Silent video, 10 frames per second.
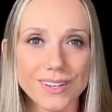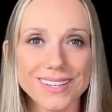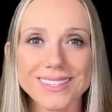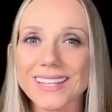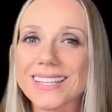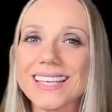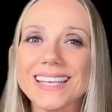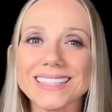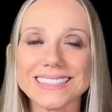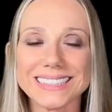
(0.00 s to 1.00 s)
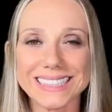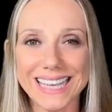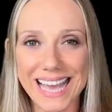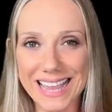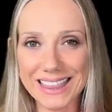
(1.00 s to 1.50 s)
that in the
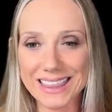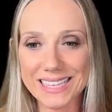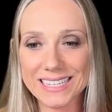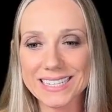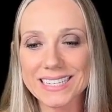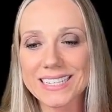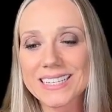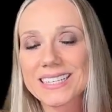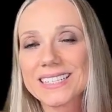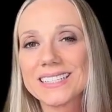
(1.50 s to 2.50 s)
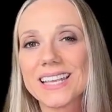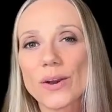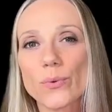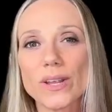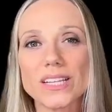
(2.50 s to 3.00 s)
end
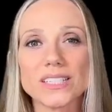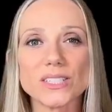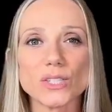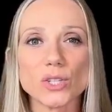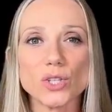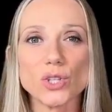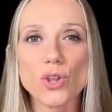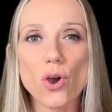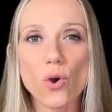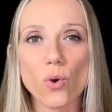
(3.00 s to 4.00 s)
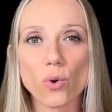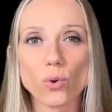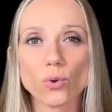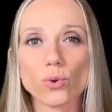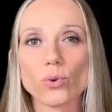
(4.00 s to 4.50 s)
there is no
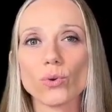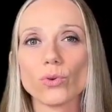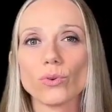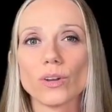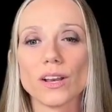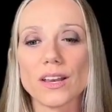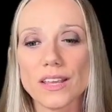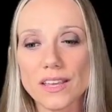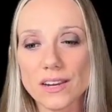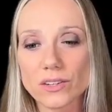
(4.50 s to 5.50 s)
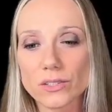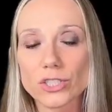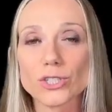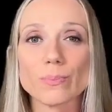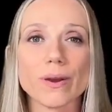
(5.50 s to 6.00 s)
clear
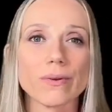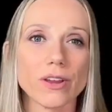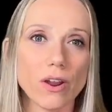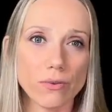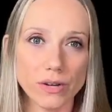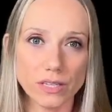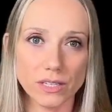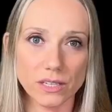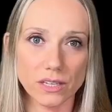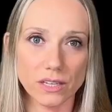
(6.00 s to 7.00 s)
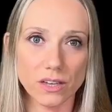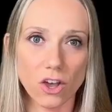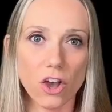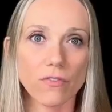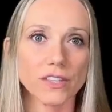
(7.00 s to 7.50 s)
superiority
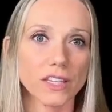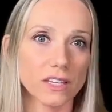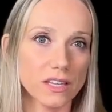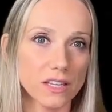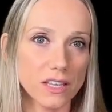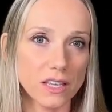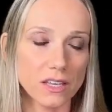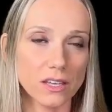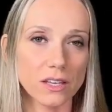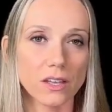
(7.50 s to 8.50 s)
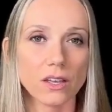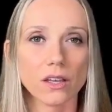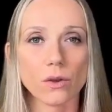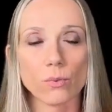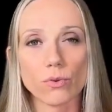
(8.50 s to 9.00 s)
of a technique
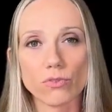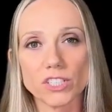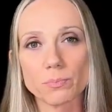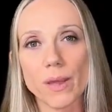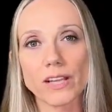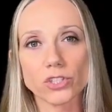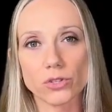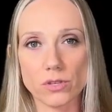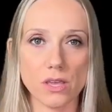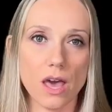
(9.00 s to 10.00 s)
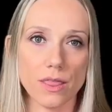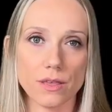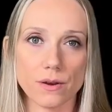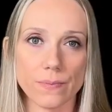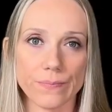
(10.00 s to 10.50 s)
with respect to the
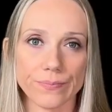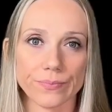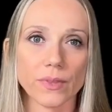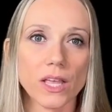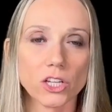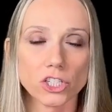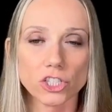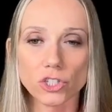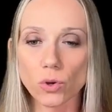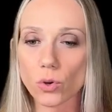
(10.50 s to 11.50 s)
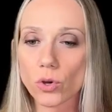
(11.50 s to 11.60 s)
other. So